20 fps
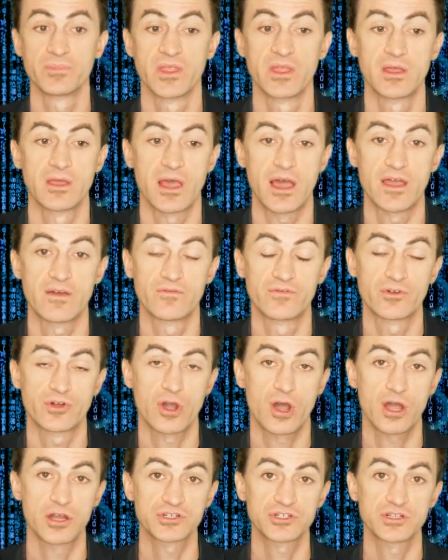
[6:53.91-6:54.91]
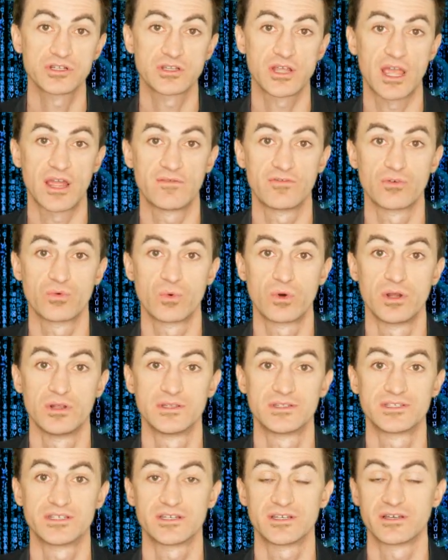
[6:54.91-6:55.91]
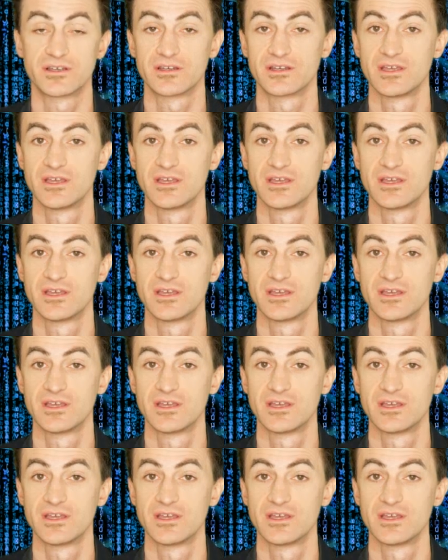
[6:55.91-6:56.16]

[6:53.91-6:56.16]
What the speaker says: I've cautioned everyone to